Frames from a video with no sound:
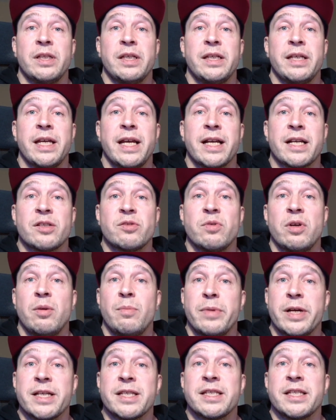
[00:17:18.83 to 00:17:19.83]
the actual
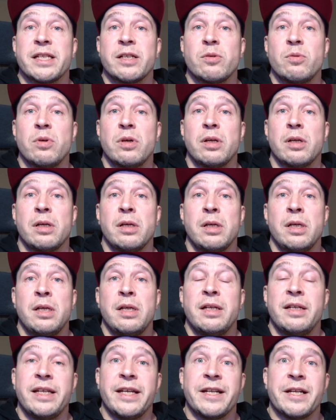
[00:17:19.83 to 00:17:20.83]
MySQL
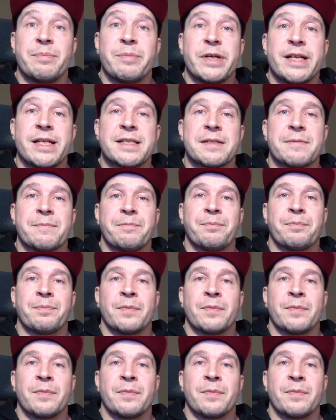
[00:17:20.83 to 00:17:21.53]
database.